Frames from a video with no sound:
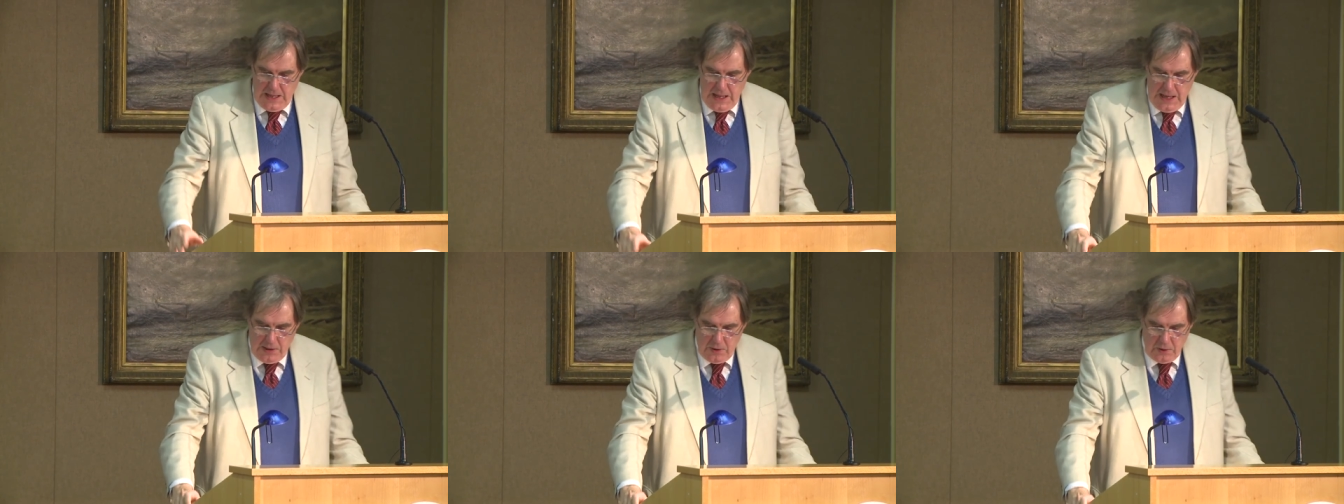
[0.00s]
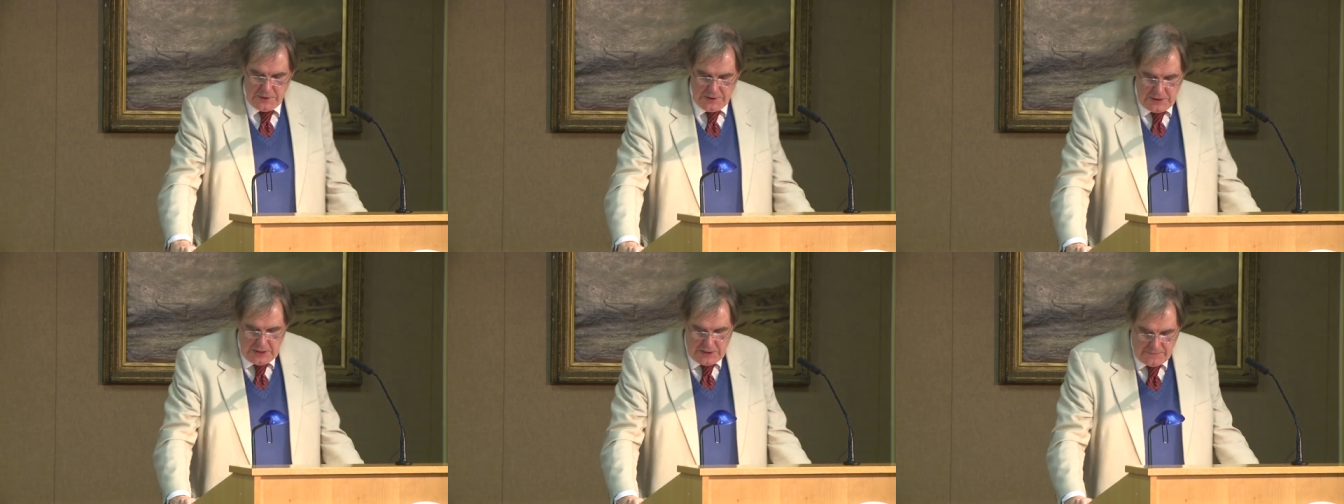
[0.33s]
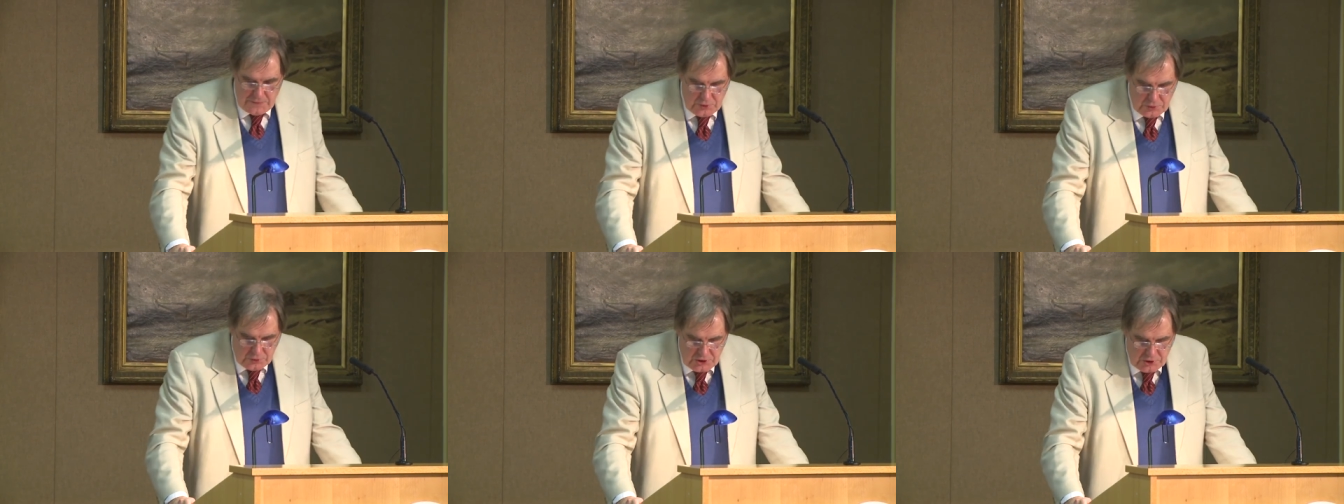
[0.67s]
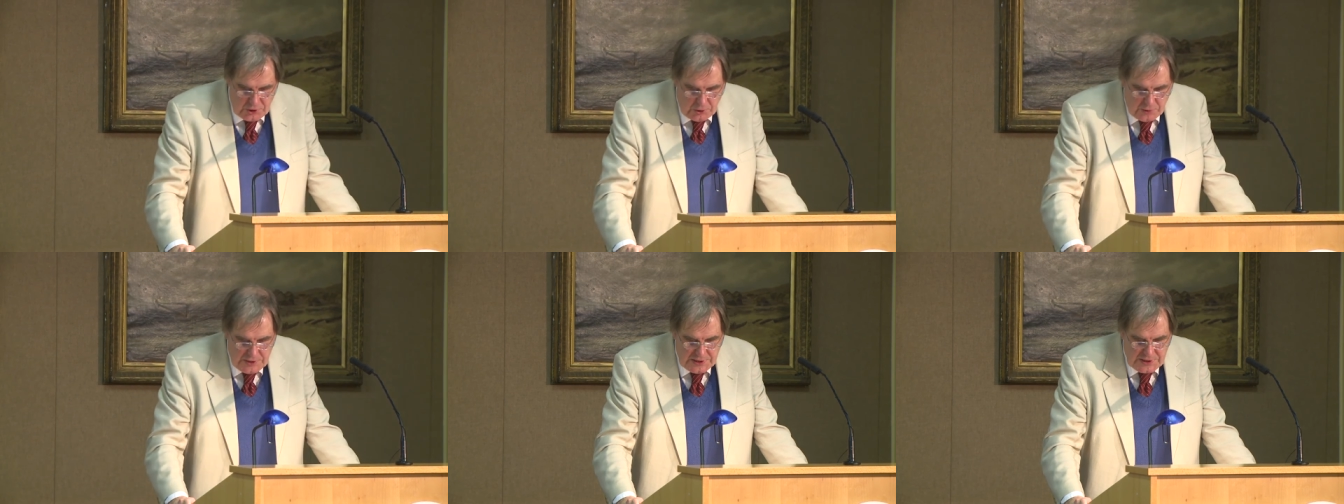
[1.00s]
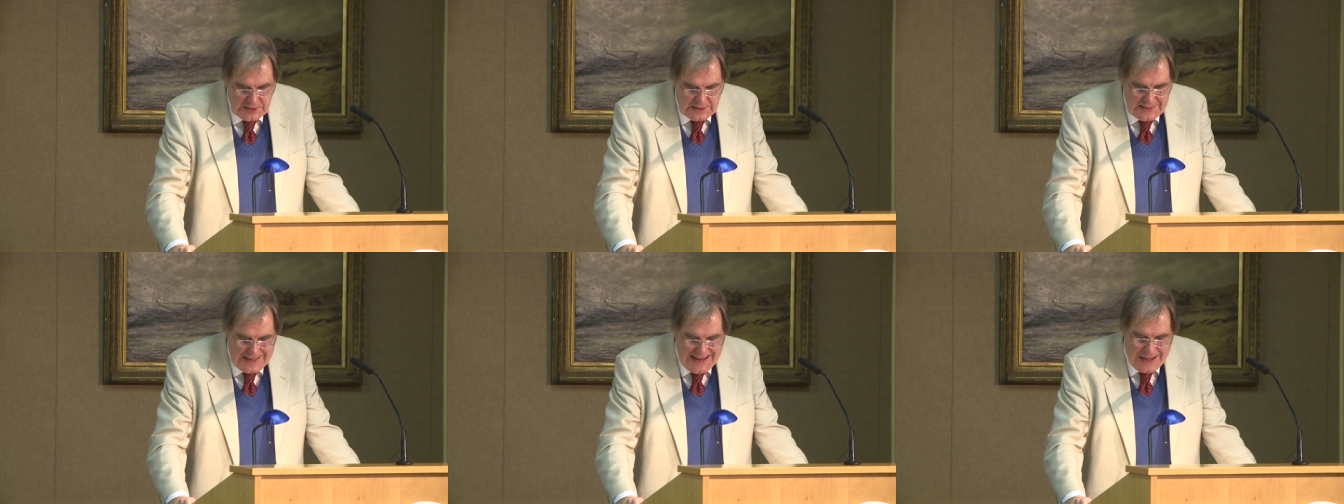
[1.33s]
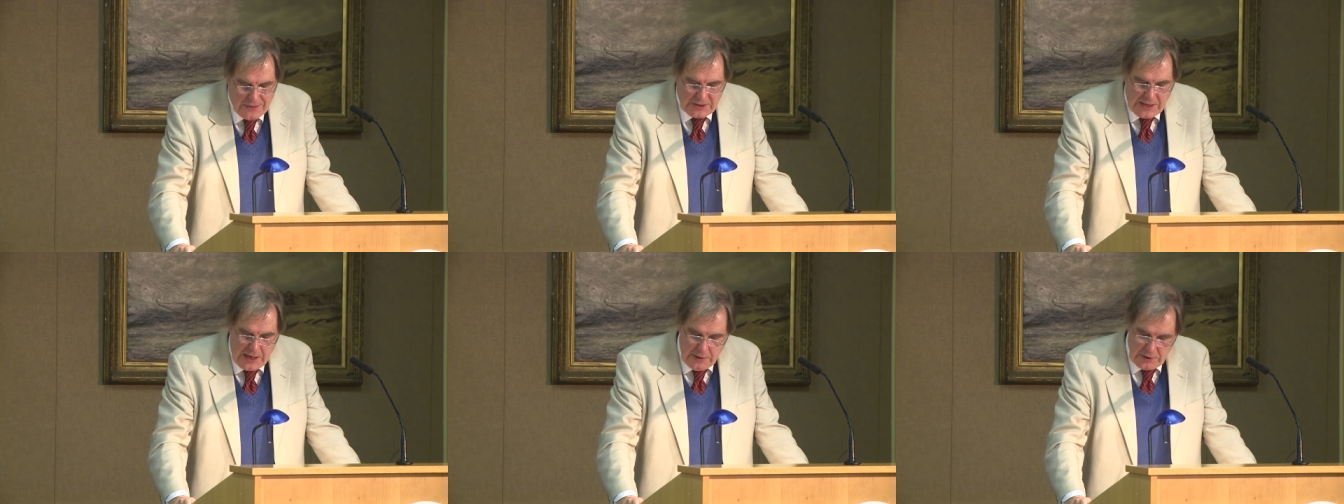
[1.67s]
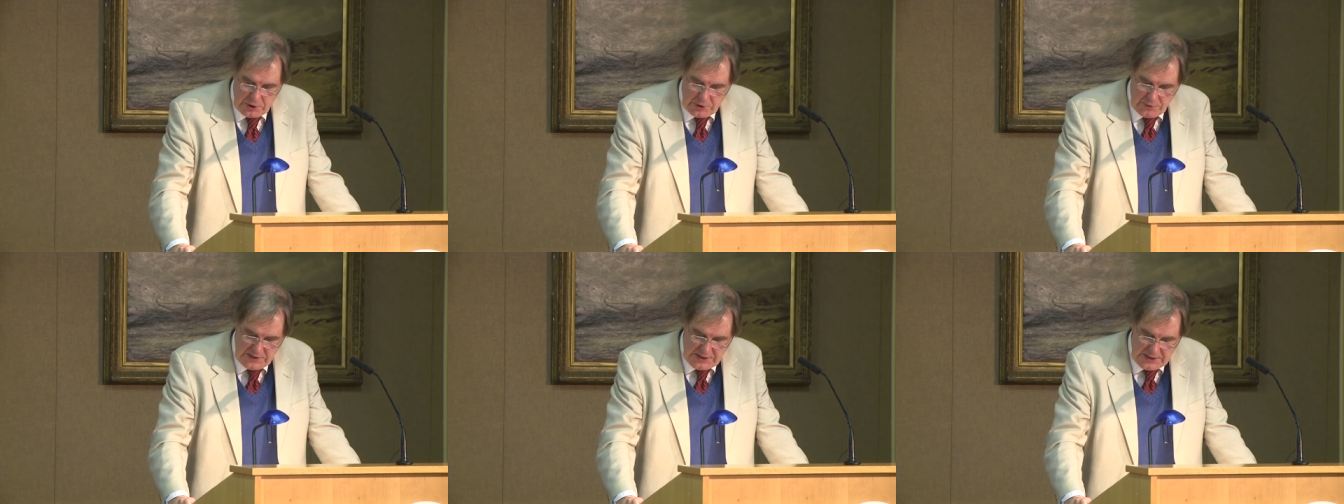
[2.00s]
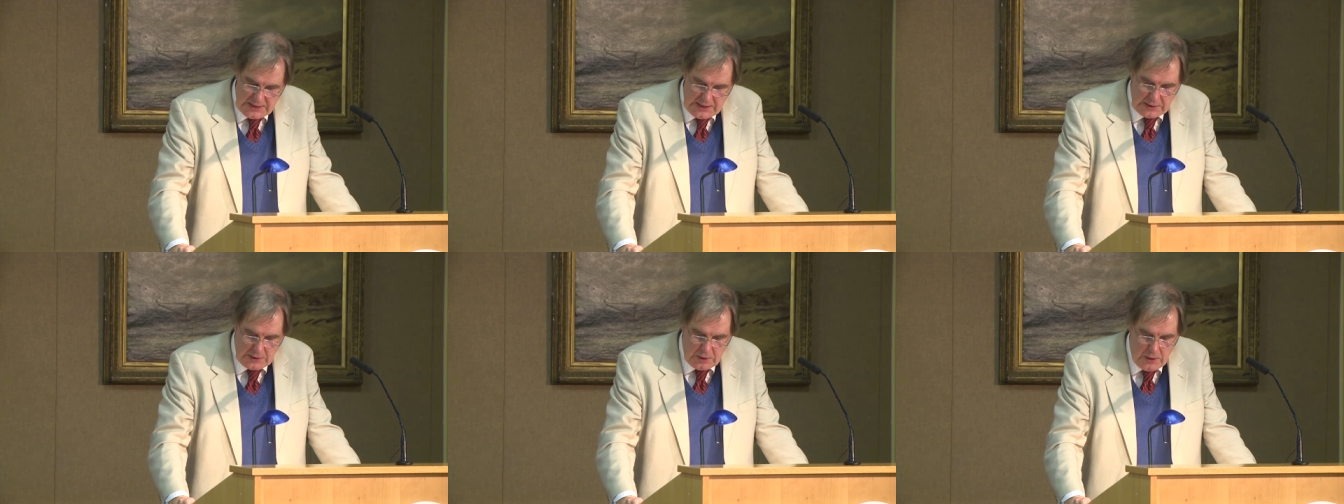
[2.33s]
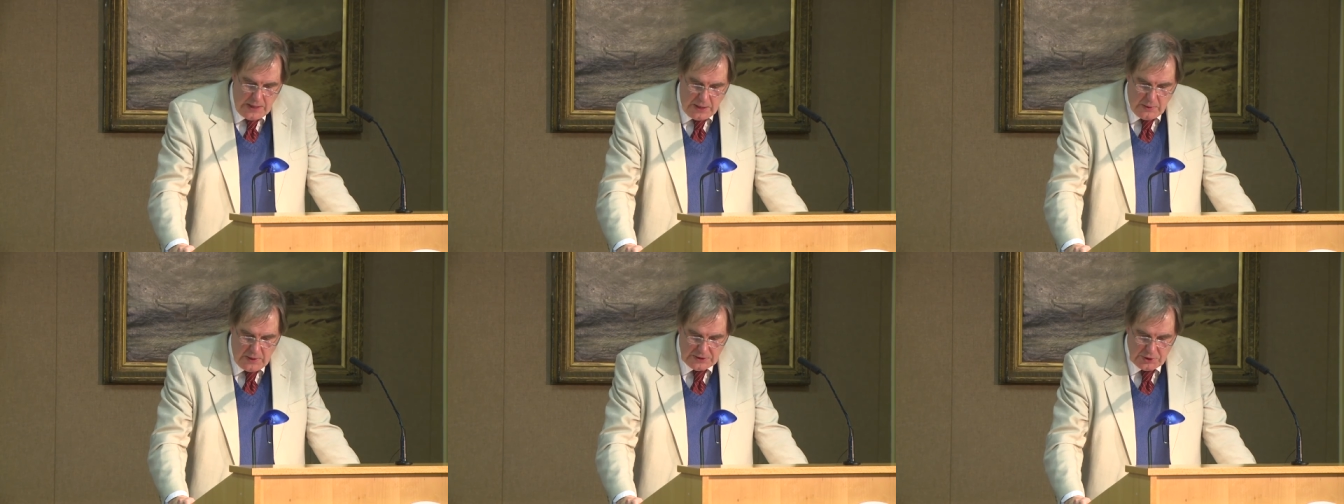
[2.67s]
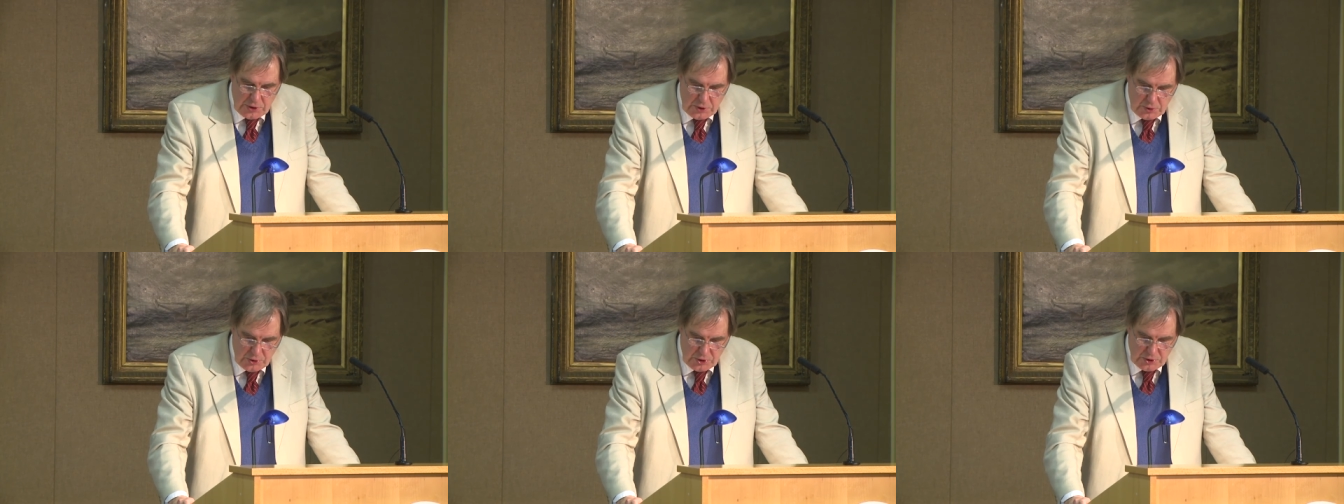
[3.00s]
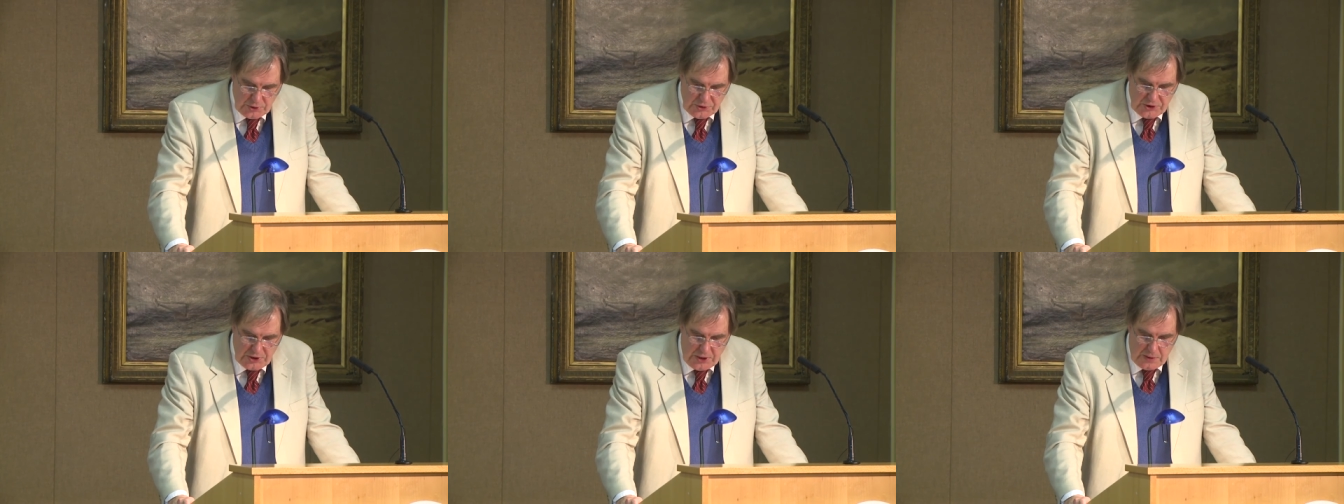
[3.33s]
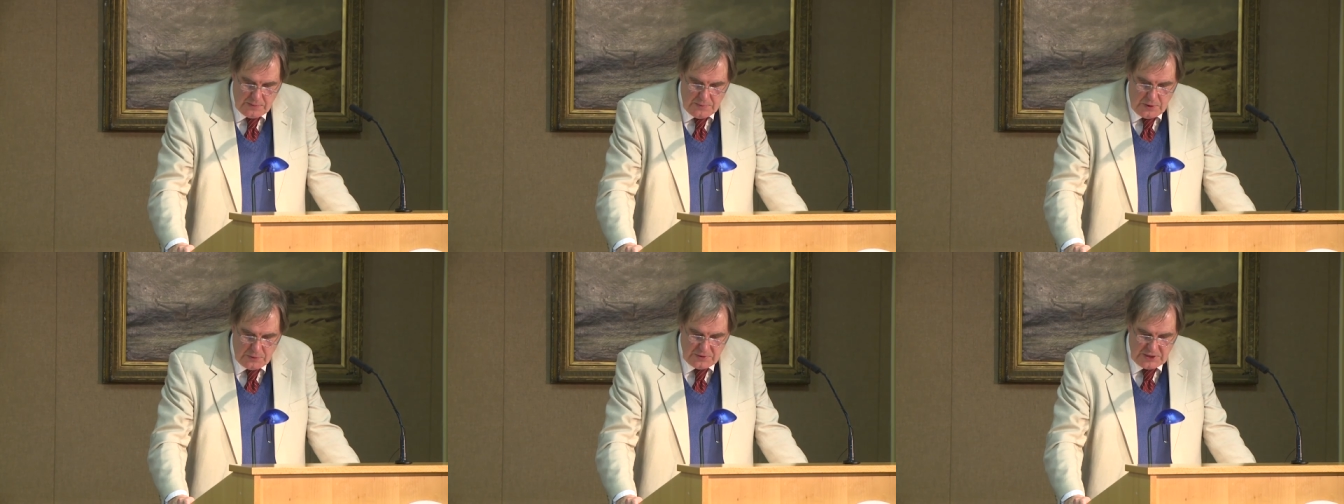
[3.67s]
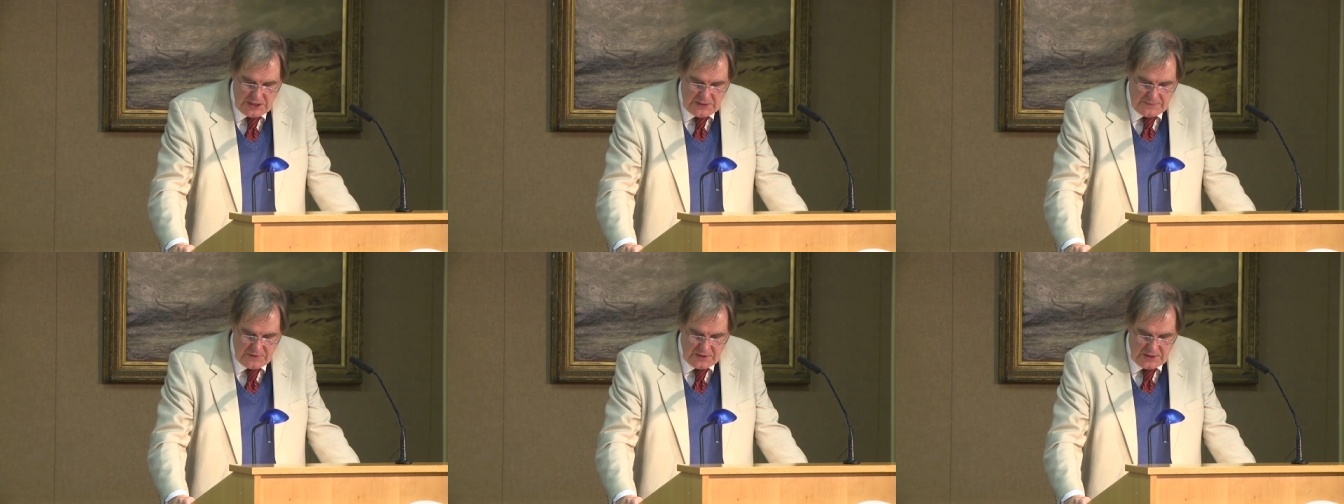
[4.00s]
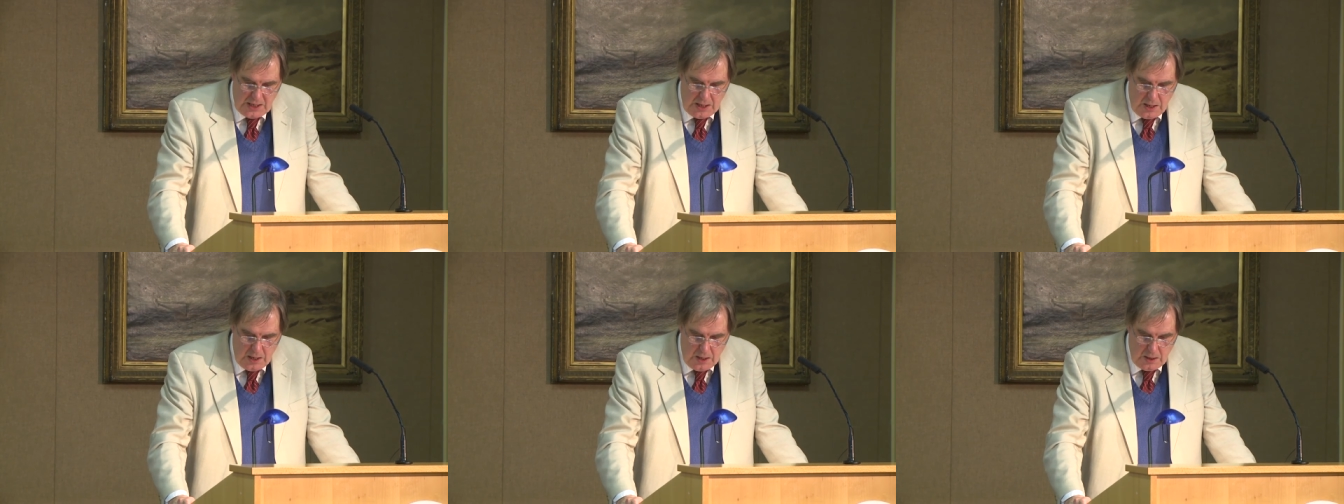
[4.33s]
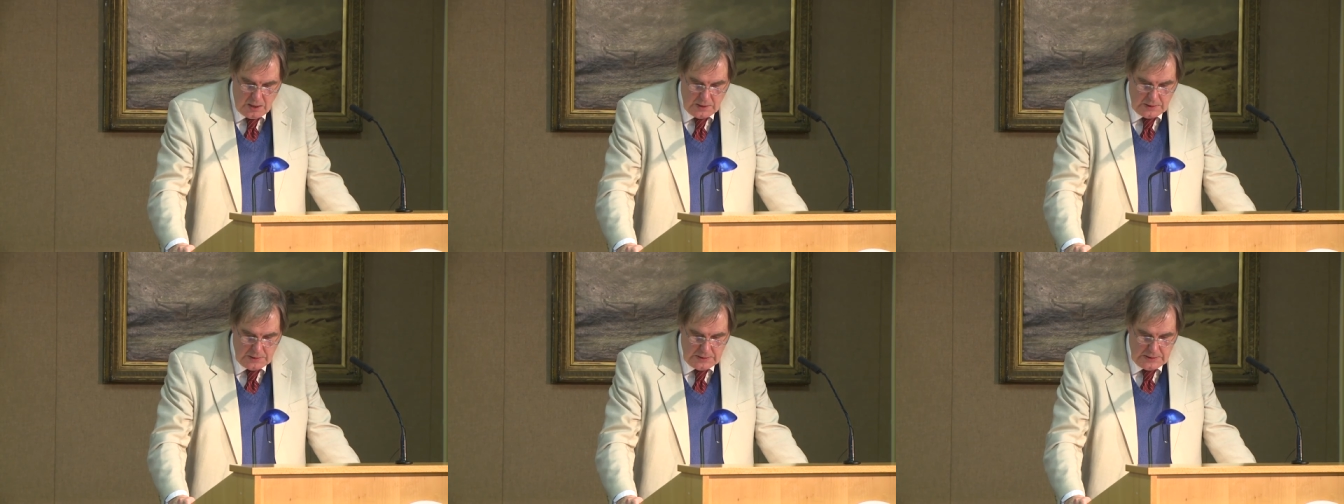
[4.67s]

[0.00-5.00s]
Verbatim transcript: and look at individual stories to see how characteristic or how unusual certain motifs are.